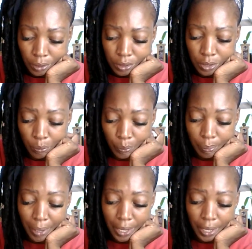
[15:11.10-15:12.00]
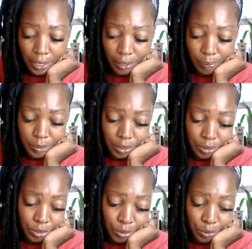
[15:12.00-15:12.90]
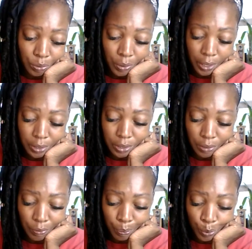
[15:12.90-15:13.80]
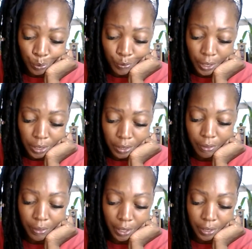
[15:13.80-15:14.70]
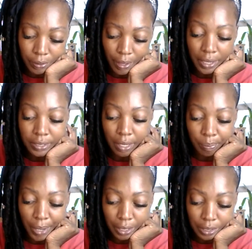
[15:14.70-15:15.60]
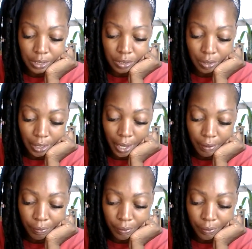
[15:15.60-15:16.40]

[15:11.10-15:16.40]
So what Mayat comes in to do is to remove anything that is unbalanced in your life.